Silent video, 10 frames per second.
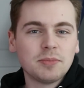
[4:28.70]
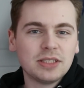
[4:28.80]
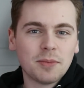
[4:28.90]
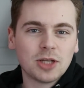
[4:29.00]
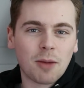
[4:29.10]
Dumdy
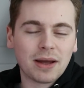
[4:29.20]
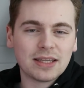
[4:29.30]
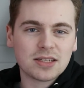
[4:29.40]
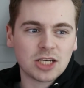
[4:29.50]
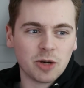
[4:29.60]
Dumdy on my
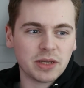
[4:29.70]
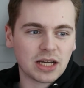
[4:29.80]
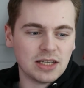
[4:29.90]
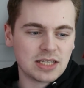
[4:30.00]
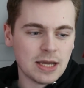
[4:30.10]
list here
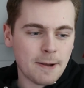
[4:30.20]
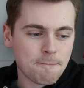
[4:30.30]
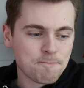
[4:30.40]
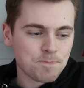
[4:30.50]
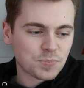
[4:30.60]
because
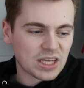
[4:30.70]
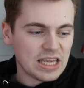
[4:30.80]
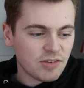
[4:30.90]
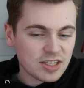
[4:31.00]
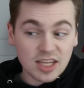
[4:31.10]

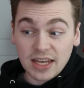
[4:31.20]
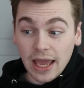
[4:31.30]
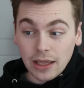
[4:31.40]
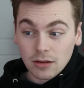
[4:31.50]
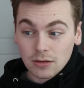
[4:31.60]
even
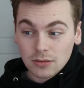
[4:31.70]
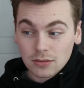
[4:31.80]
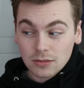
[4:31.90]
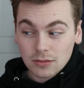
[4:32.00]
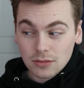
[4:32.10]
today,
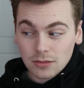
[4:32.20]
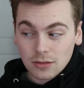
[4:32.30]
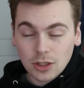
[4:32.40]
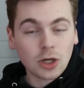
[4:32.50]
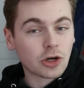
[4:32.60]

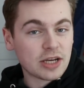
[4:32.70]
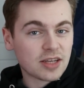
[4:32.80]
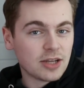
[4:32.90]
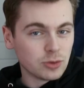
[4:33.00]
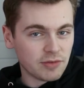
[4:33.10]
you know,
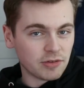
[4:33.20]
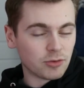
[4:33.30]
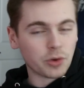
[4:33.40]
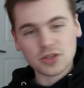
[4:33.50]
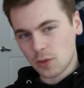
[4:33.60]
granted, I do live in
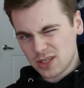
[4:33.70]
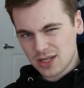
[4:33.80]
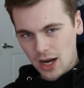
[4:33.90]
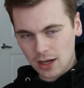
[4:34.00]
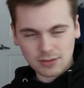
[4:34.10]
Florida, so it's
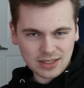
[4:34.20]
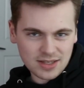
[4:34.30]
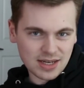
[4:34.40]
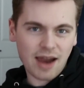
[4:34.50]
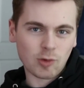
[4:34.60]
not, it
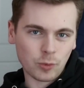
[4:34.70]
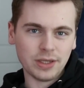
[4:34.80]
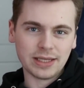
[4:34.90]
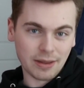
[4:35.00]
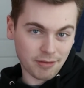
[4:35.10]
doesn't ever
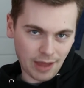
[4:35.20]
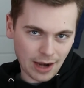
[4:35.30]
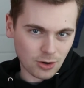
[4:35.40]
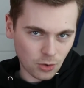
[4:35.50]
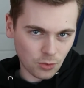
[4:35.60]
really get
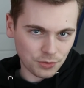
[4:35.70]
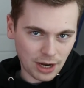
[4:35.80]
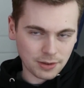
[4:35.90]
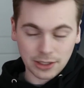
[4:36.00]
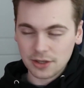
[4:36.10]
that cold
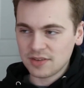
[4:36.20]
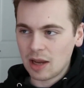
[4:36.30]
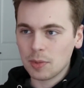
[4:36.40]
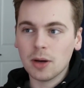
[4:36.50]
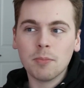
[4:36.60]
down here in
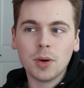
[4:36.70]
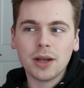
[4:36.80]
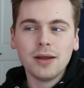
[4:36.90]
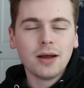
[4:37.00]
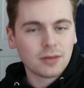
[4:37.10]
Tampa,
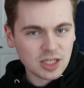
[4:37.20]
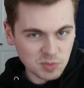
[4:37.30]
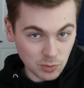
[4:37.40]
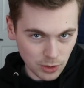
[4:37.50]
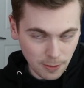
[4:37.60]
but let's
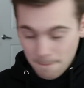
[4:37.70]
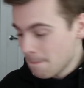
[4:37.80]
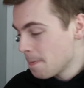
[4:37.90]
be real.